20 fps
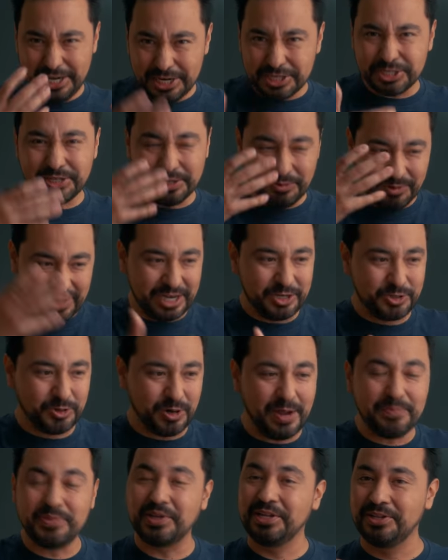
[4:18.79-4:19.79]
initially when I
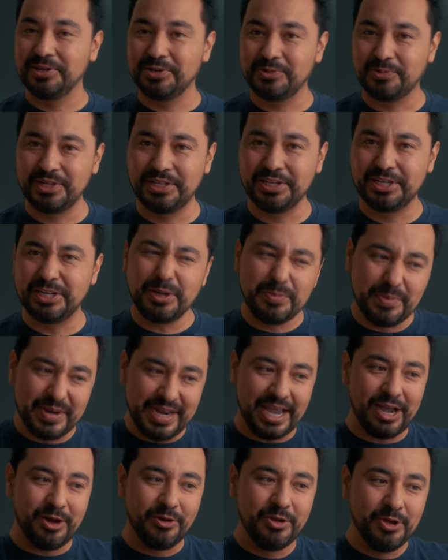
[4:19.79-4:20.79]
dropped it, it looked really good, but
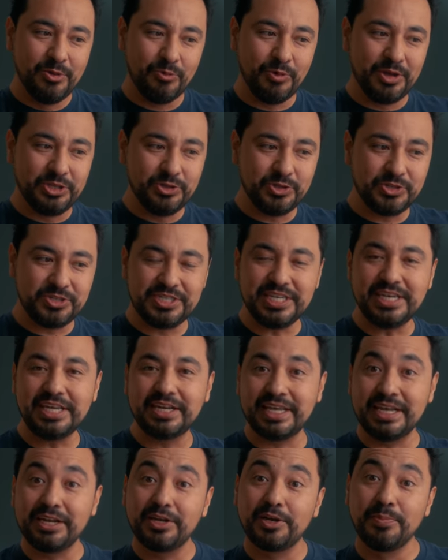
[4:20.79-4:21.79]
now when you see
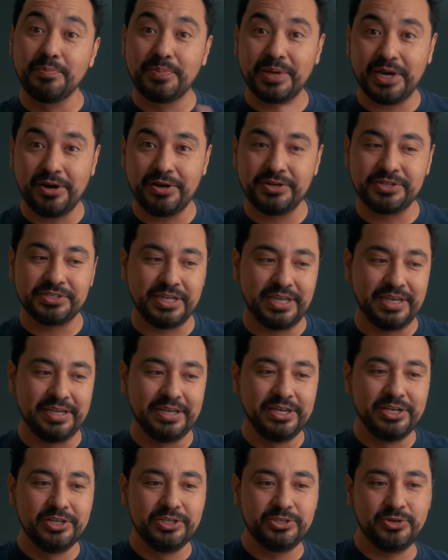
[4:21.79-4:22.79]
it in comparison
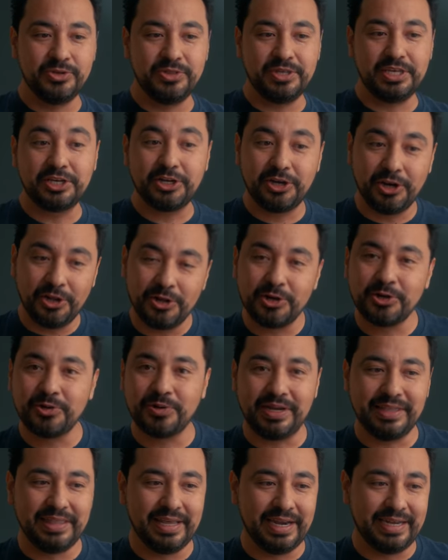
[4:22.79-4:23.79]
to the color
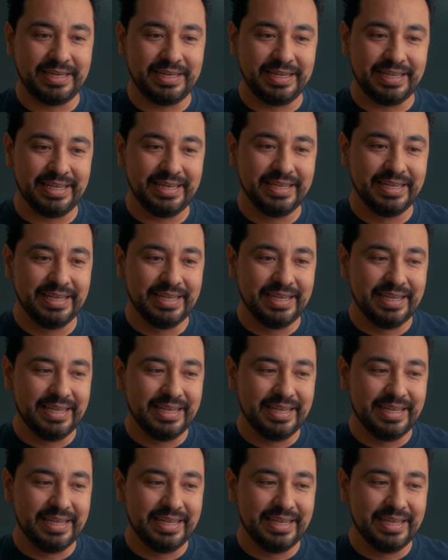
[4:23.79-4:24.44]
grade that I did,